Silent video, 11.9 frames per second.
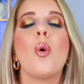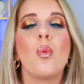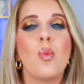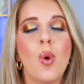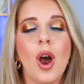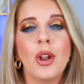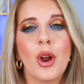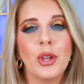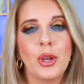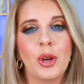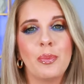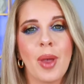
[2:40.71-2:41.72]
What are
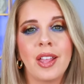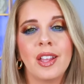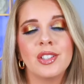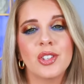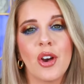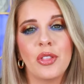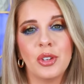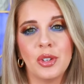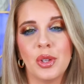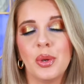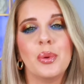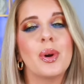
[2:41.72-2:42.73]
your opinions on the
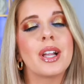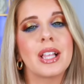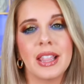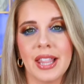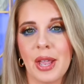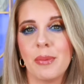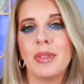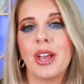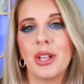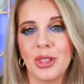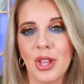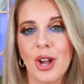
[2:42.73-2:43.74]
new
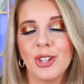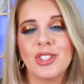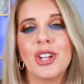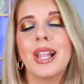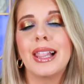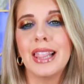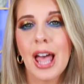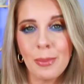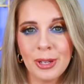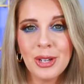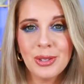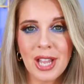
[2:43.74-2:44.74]
Glamlite launch? Let
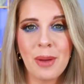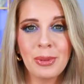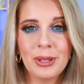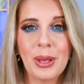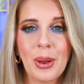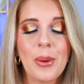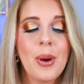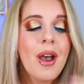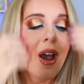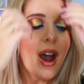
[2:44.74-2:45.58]
me know down below.